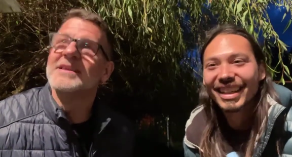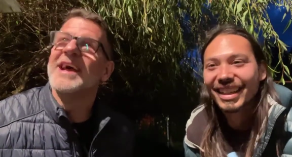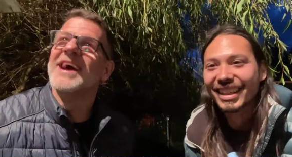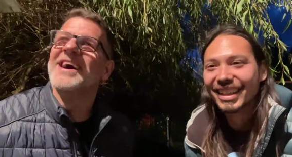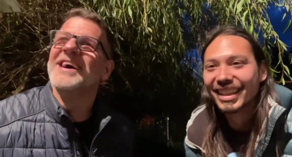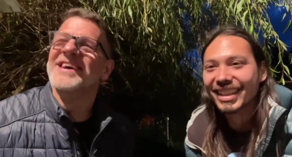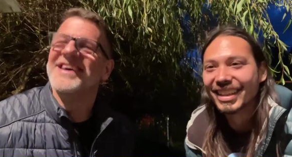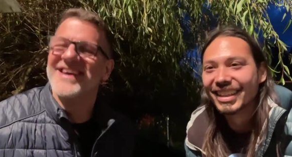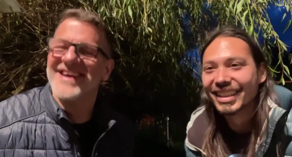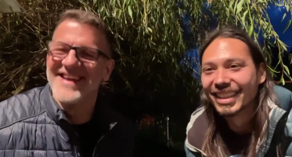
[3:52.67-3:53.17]
Speaker 1: yeah,
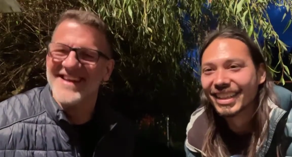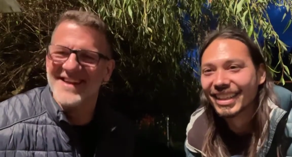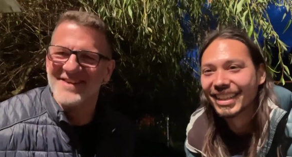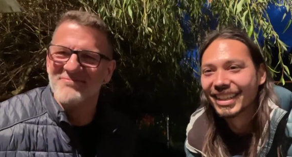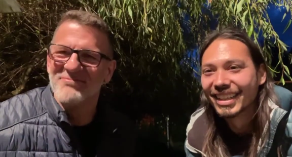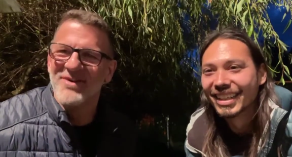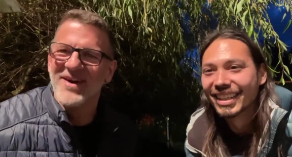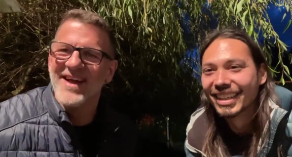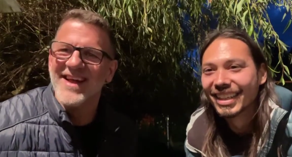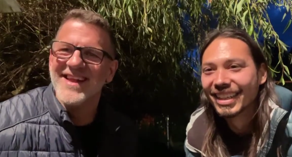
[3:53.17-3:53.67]

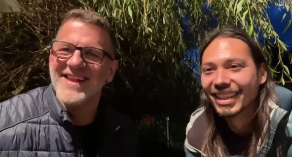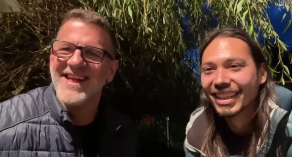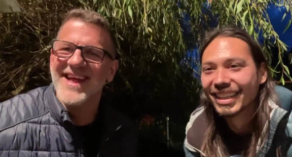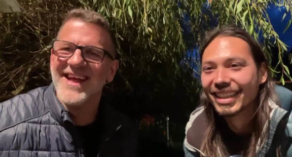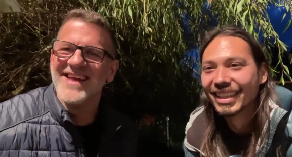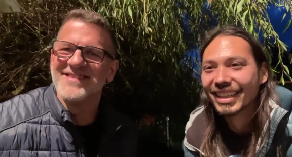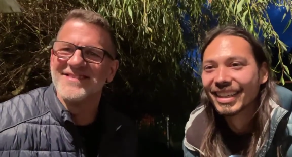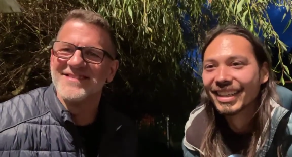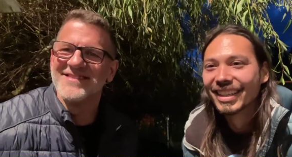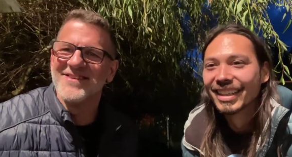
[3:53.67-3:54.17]
Brian
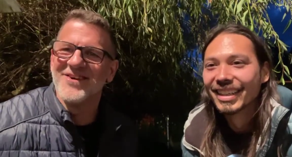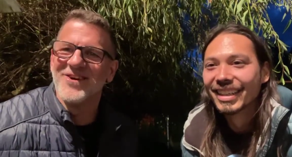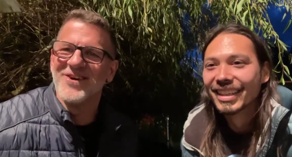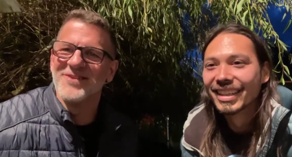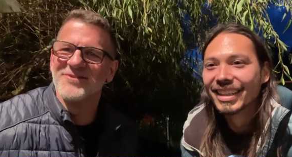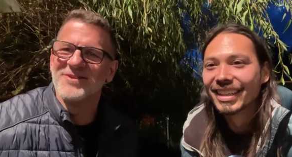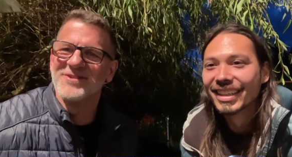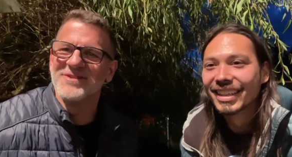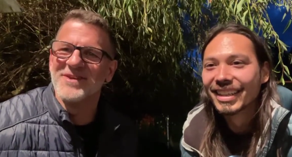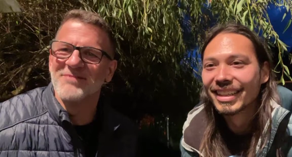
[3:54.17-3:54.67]
Hess is on.
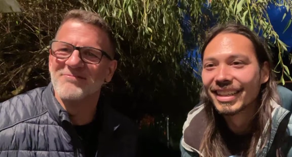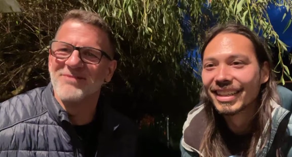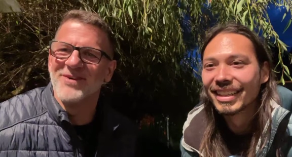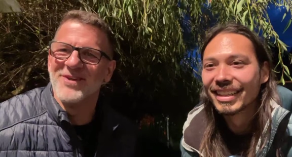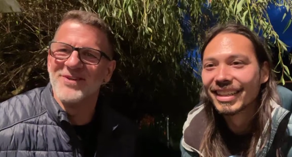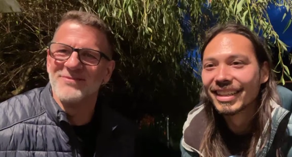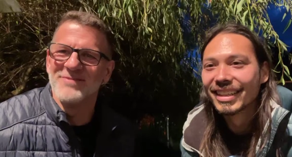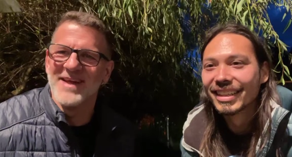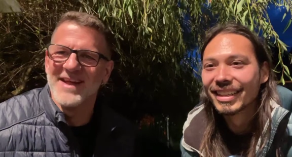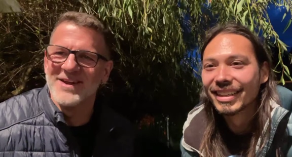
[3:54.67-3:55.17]
What's up,
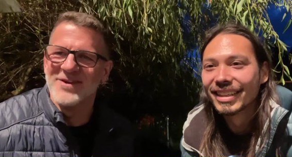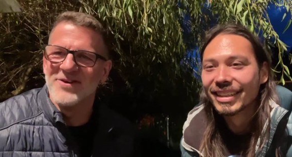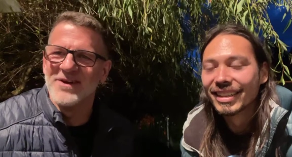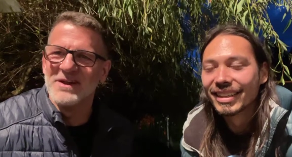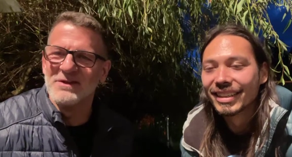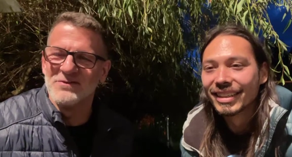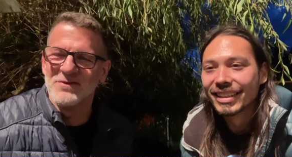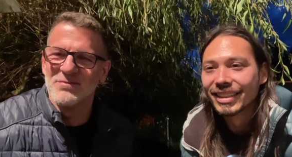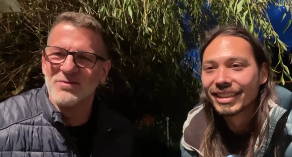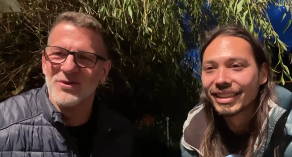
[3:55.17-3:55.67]
brother, man?
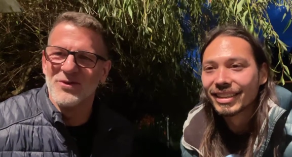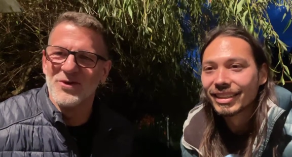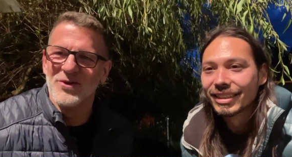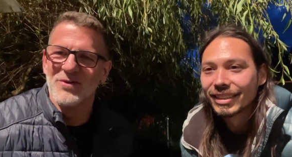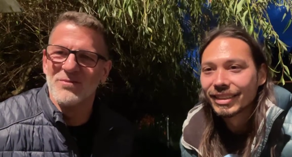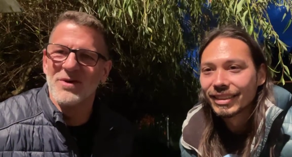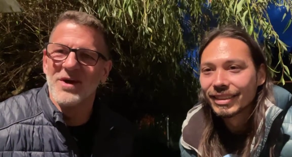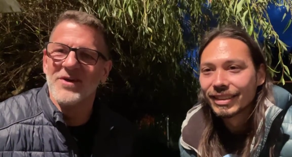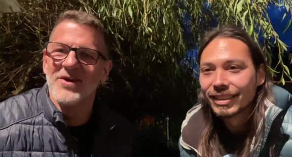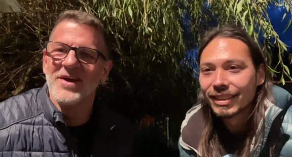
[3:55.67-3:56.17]
Greetings from Peru,
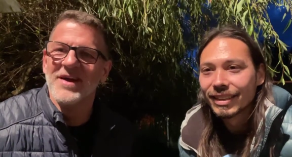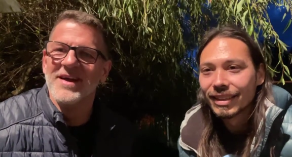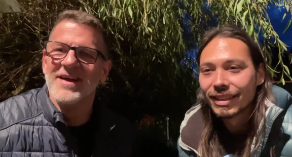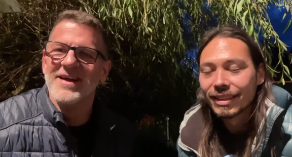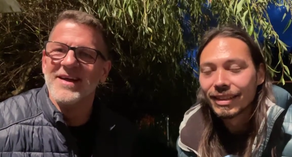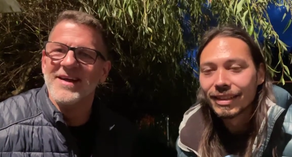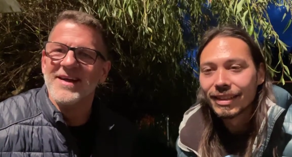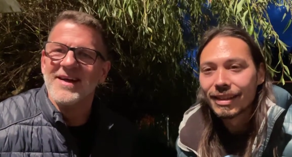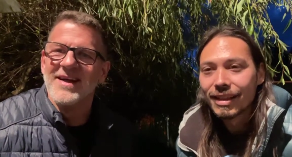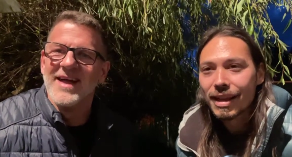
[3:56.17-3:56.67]
brother.
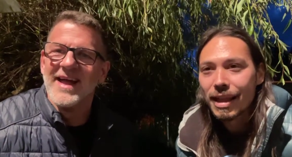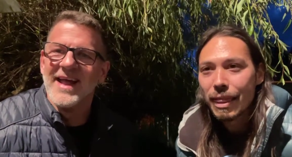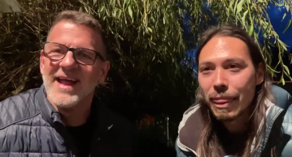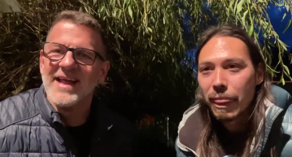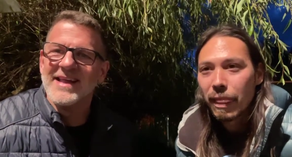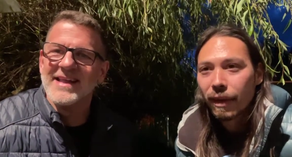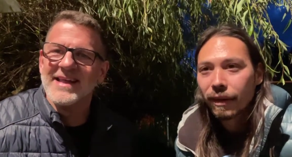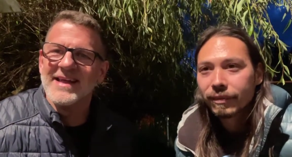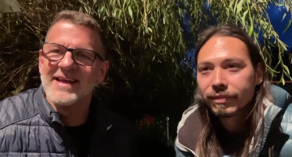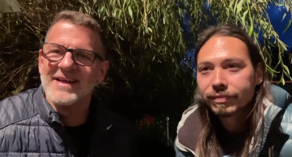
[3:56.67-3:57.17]
Hey,
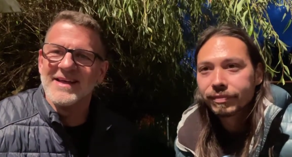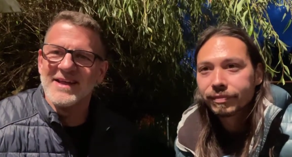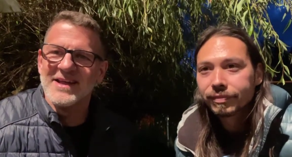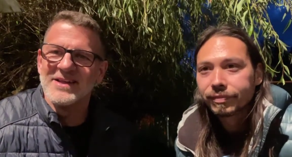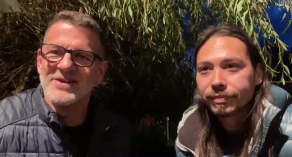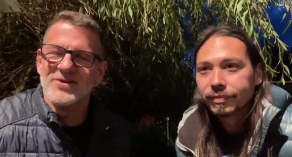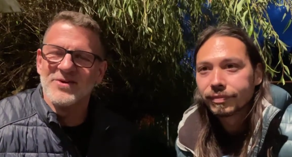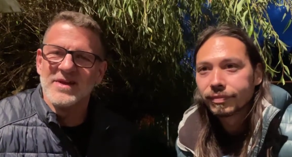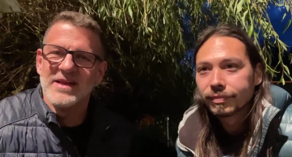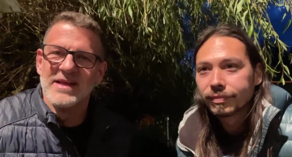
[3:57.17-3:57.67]
Ania, how you
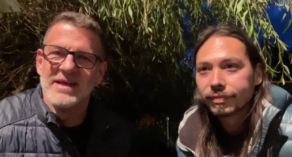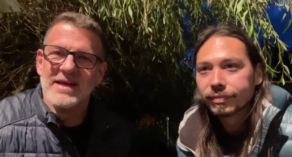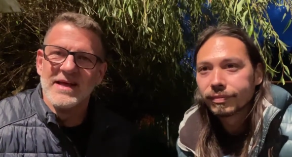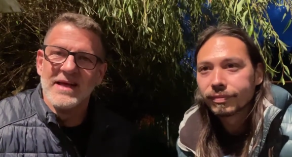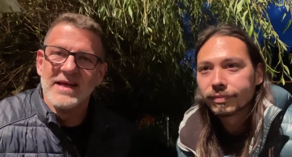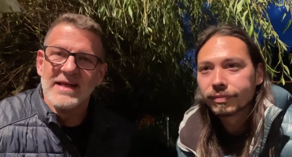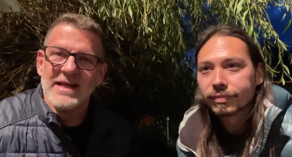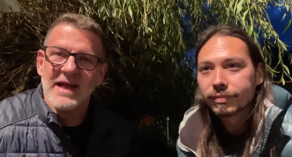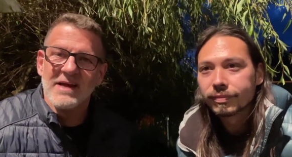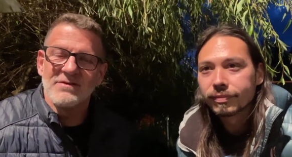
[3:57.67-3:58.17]
doing?
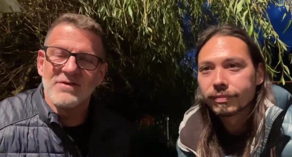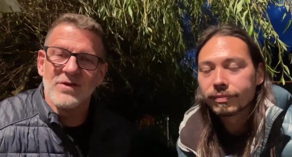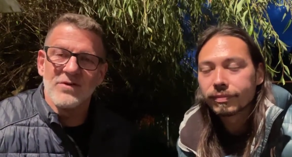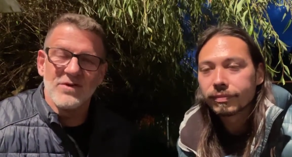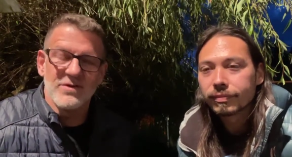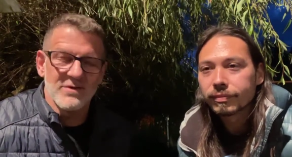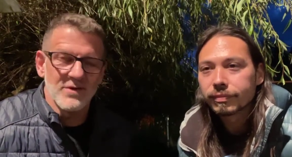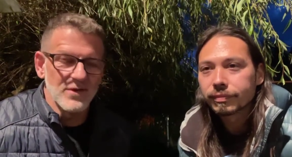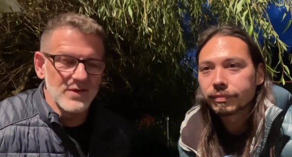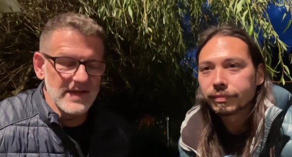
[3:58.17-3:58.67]
Yeah, so the,
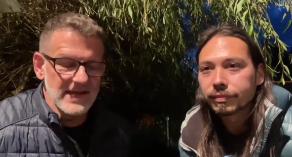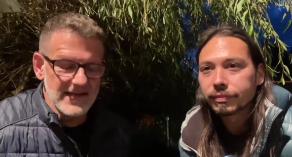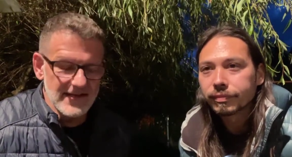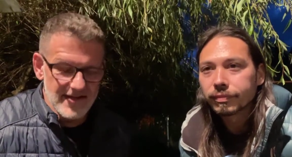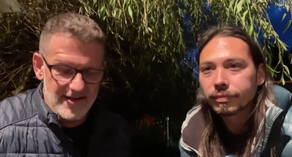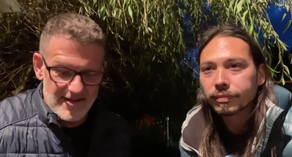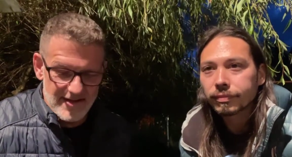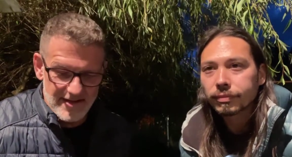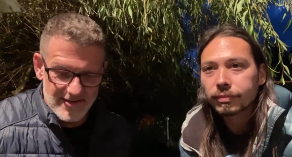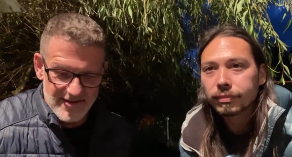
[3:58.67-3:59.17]
so the,
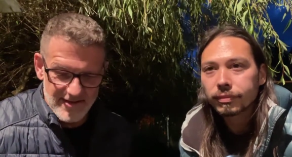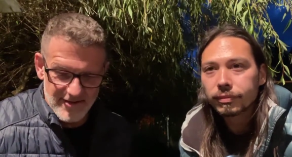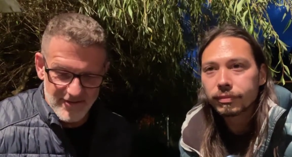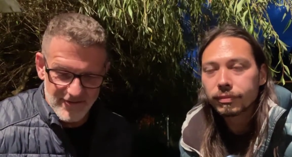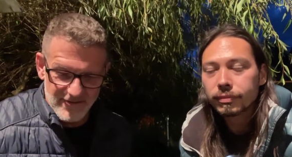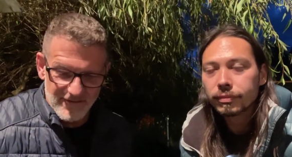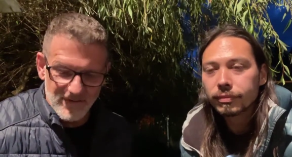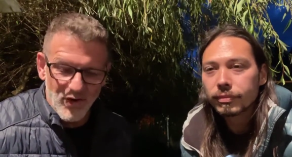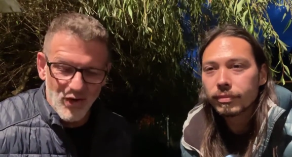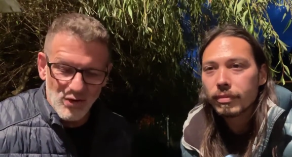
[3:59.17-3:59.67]
uh, the
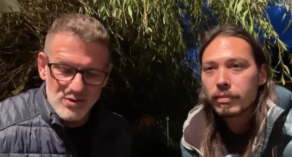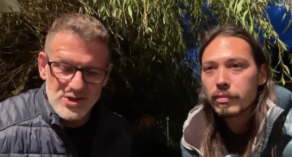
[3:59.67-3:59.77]
this whole